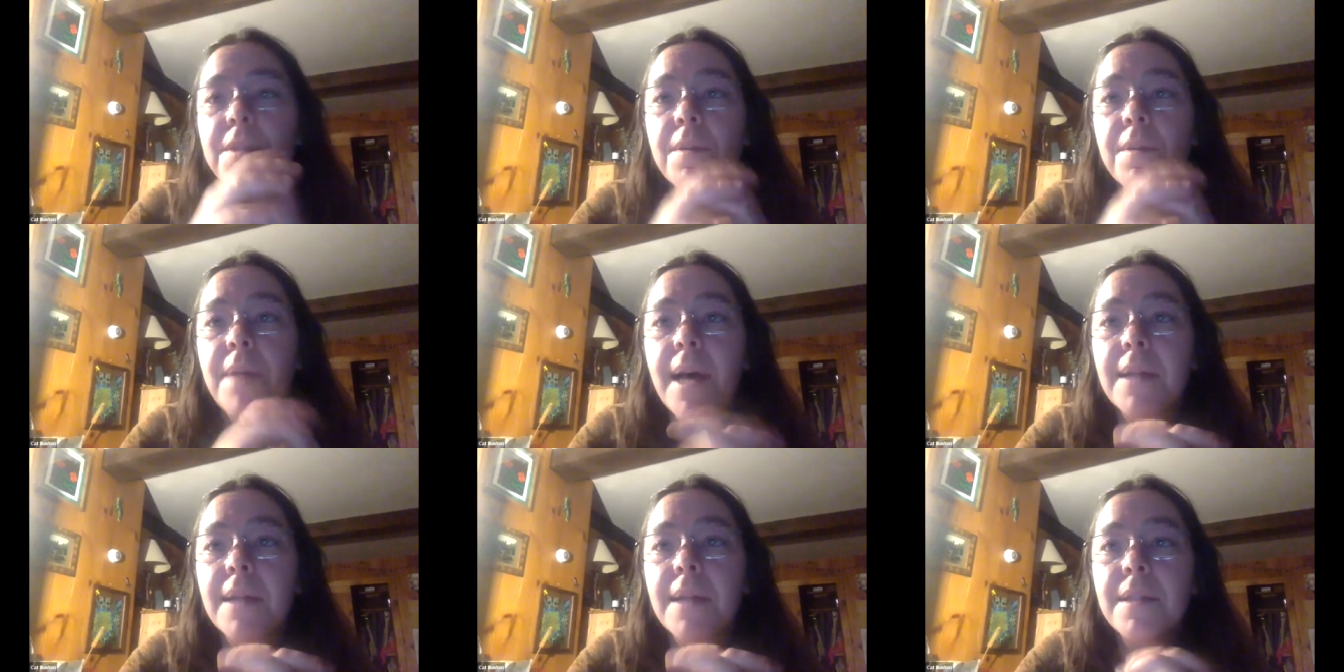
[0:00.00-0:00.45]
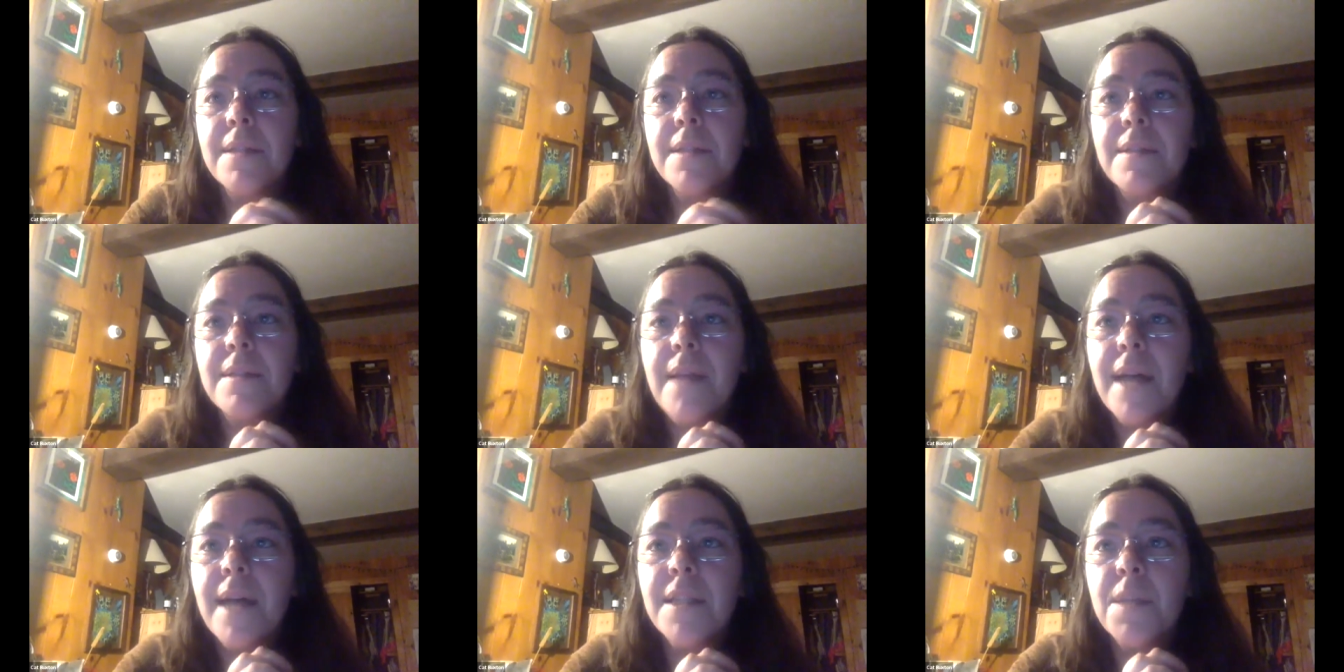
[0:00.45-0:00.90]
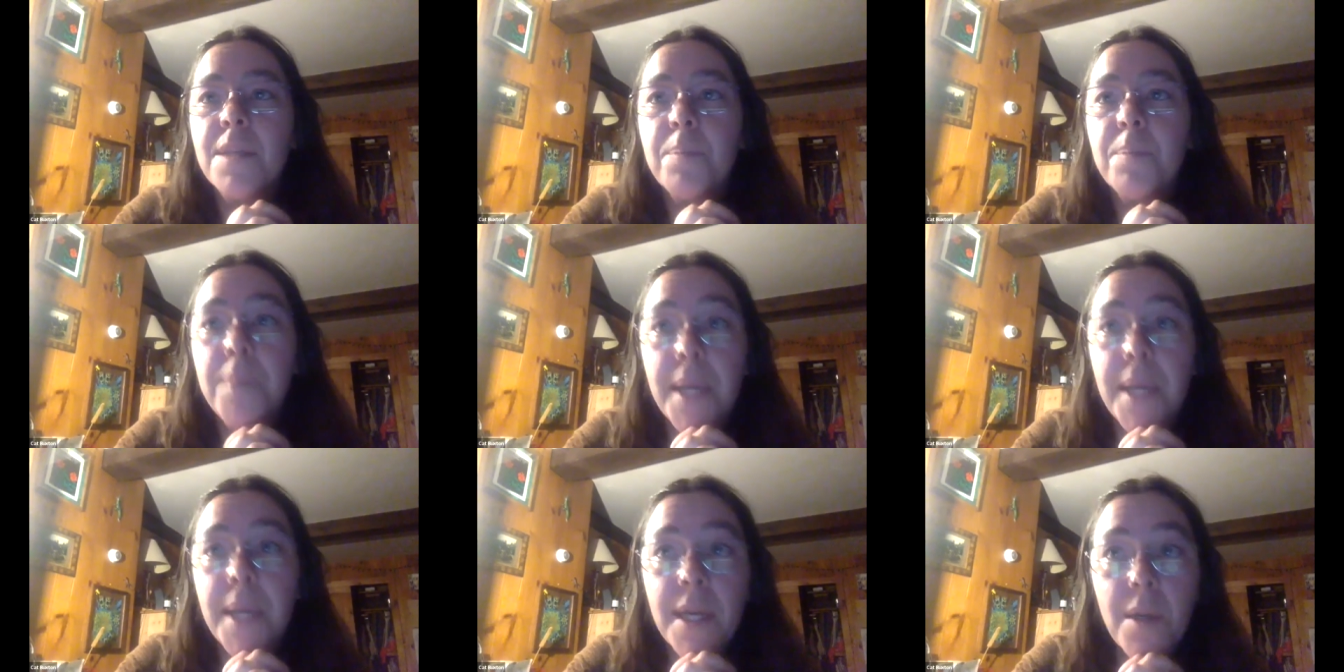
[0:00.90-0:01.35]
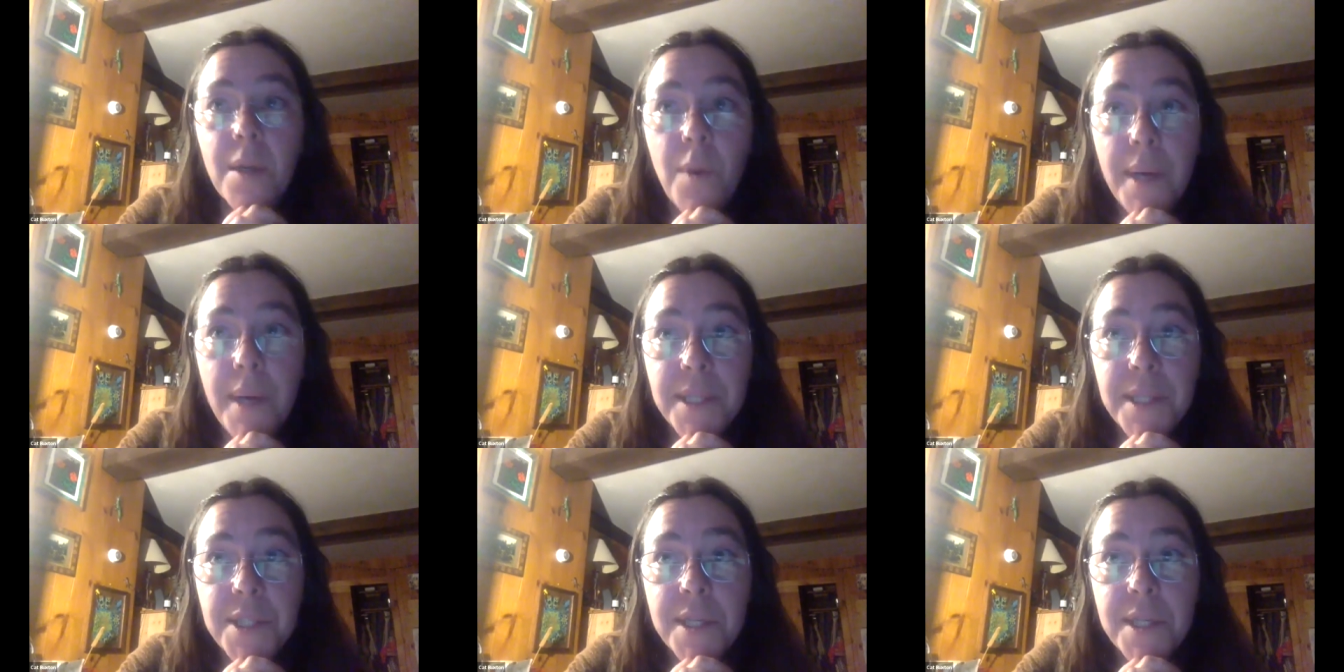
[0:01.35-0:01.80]
that's a big
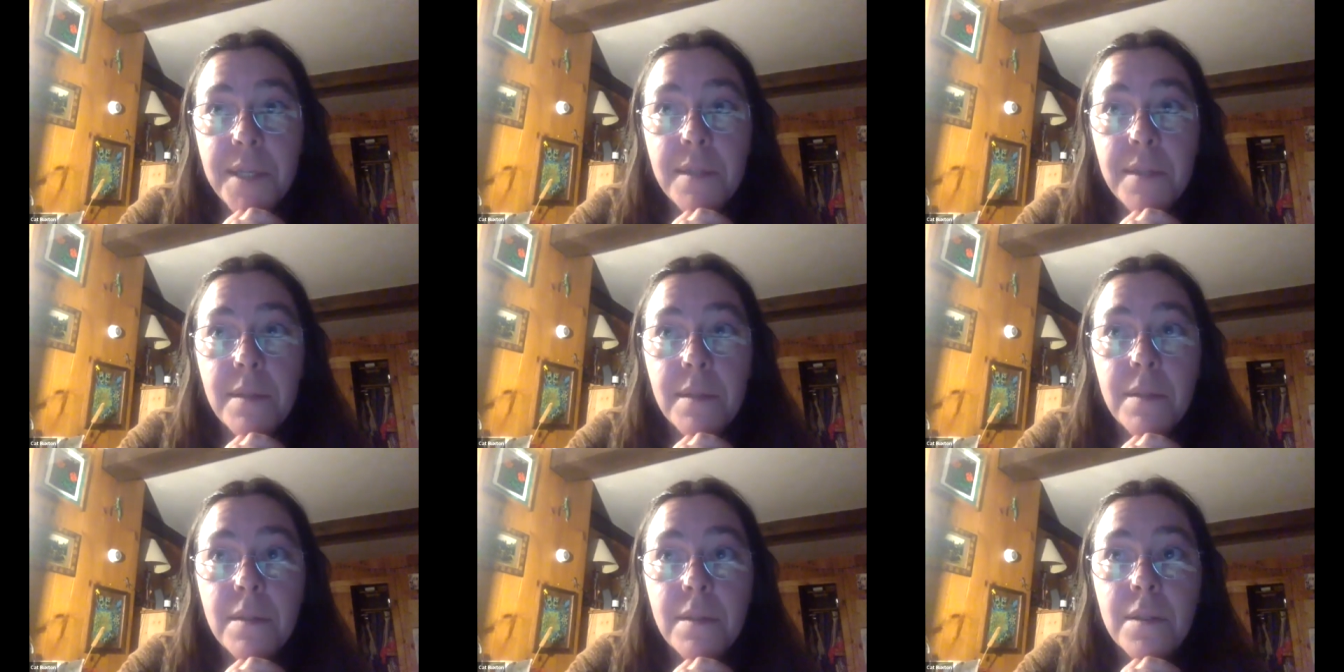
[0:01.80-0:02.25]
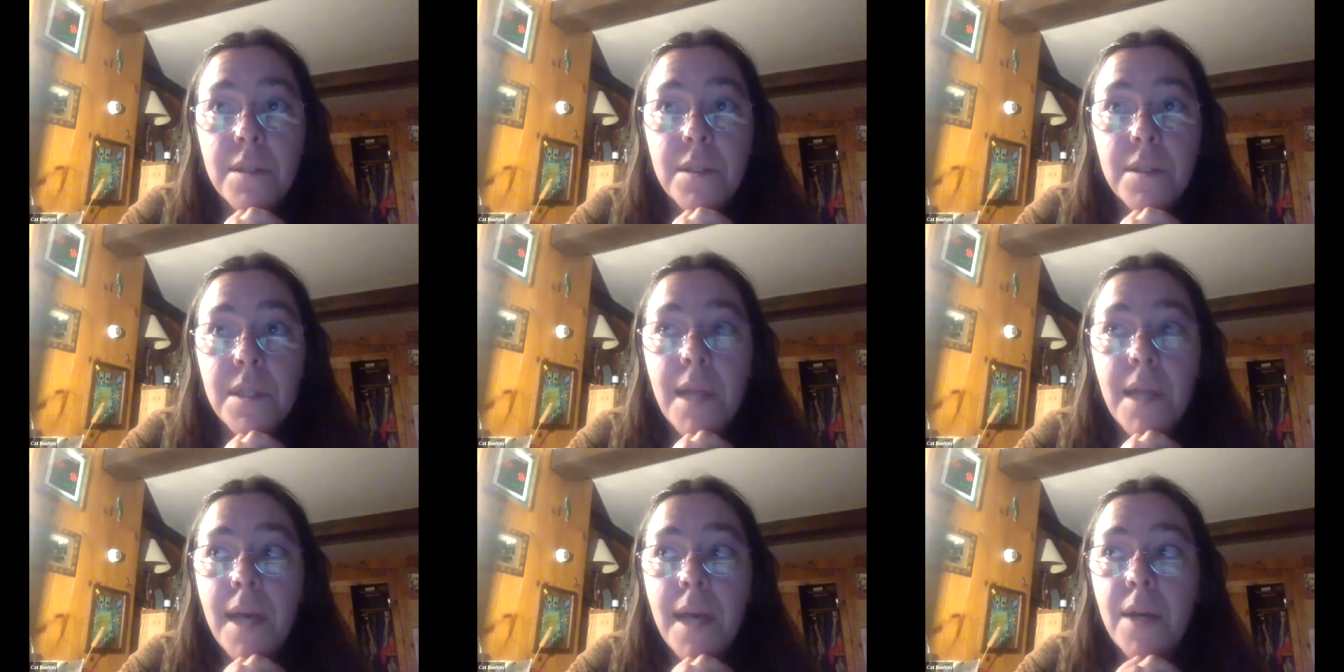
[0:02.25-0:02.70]
question. There's a lot of